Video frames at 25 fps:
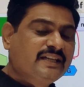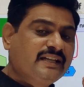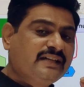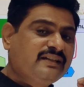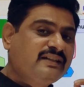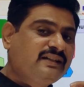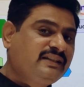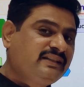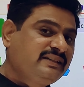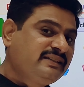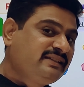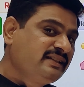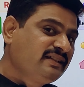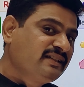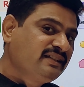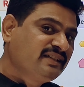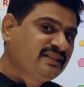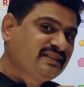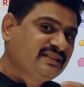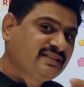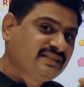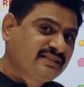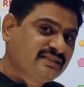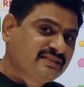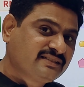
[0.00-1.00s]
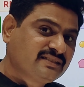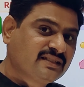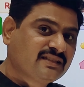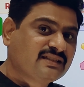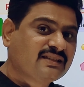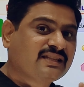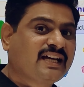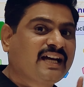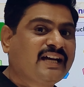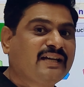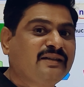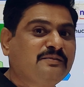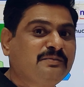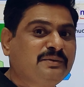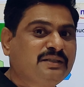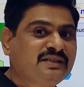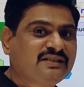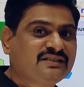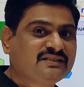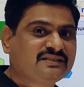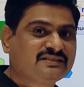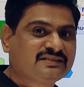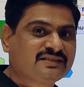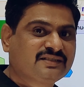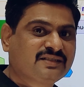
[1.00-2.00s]
In DNA there is a
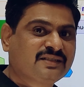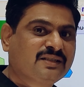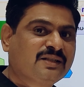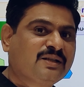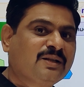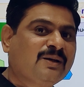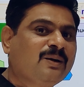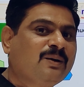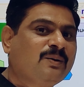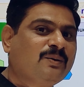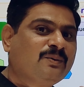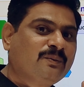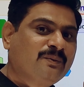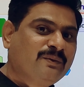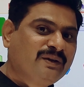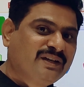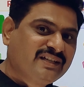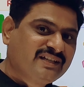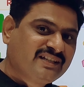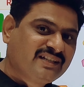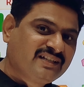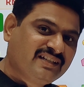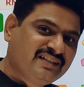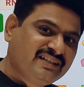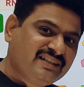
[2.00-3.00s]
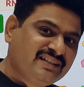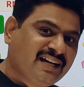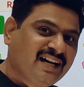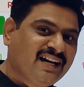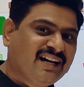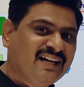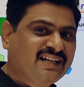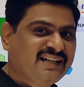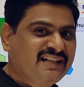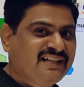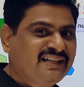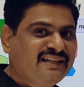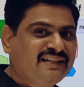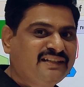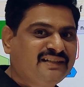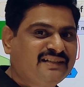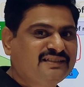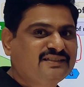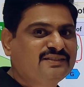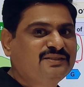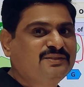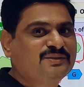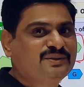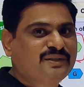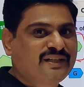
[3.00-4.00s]
thymine, where in RNA it
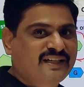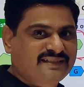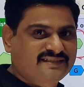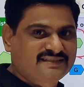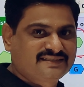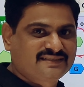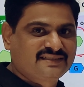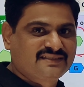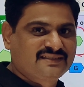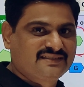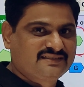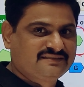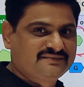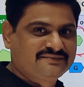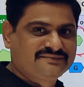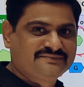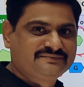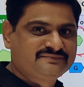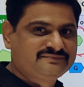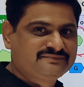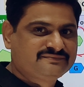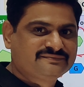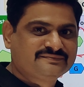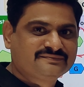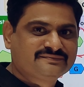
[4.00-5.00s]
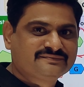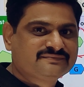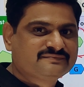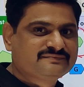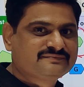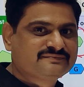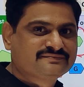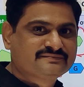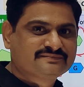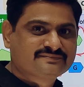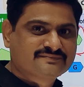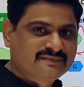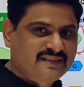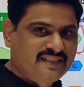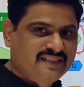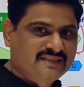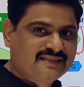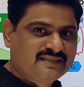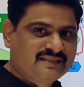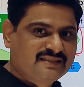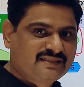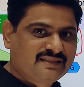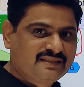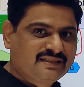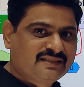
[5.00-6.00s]
is uracil. Is
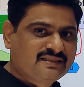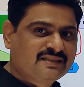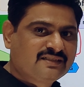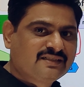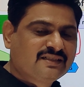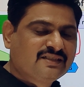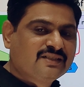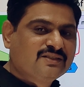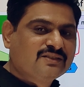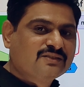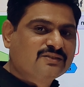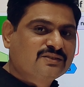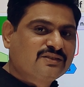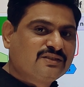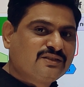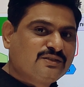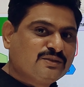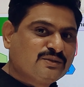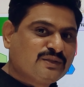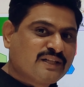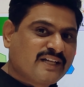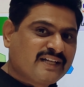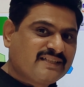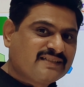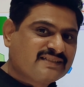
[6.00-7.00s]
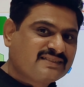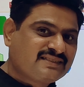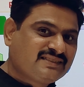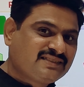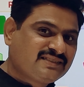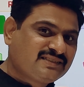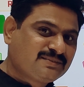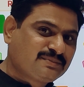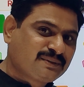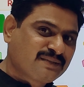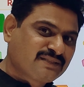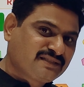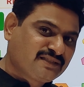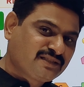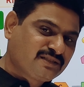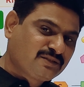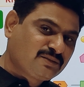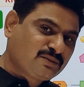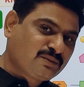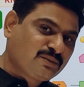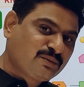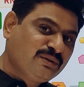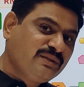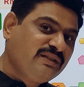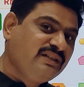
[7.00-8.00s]
it clear? So the uracil is
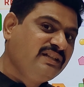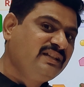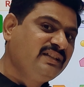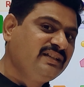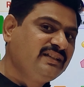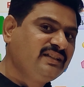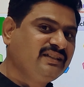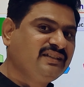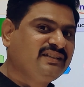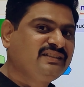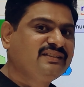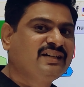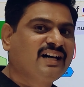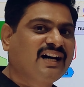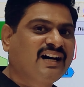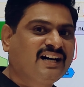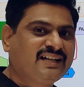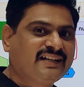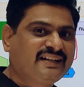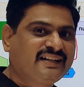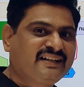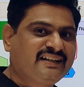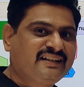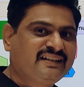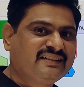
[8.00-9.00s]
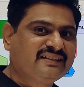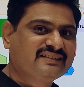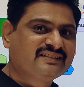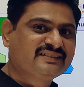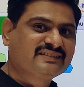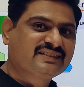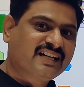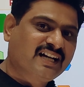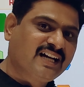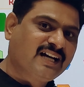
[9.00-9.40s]
present only in RNA,